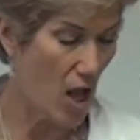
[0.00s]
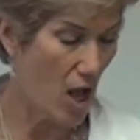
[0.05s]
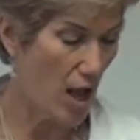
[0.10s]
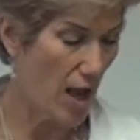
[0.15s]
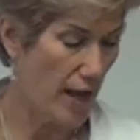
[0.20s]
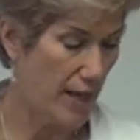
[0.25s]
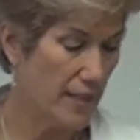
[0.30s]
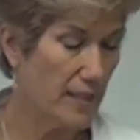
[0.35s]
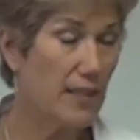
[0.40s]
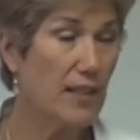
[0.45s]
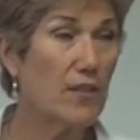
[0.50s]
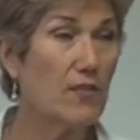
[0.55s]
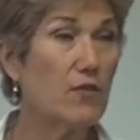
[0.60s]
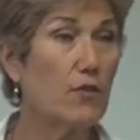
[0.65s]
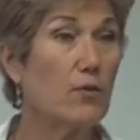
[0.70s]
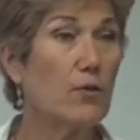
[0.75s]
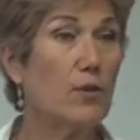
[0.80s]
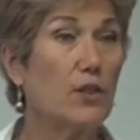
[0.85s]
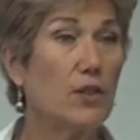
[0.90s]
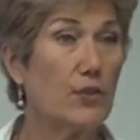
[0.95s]
eye, to give
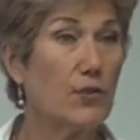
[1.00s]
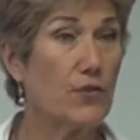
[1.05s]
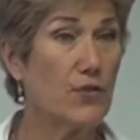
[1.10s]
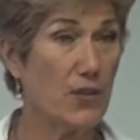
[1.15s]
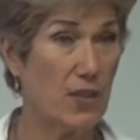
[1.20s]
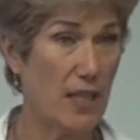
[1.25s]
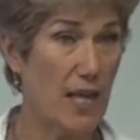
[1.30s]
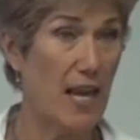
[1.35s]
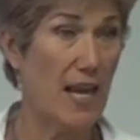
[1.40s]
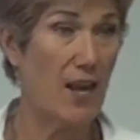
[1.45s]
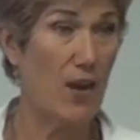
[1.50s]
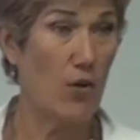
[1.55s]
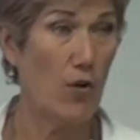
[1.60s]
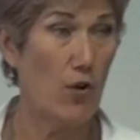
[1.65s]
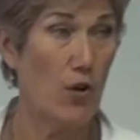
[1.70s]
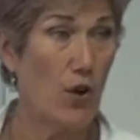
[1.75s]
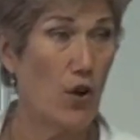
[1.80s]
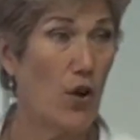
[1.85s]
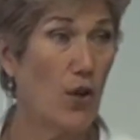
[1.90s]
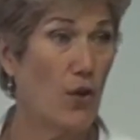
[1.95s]
you a little
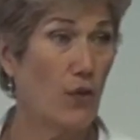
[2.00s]
scale.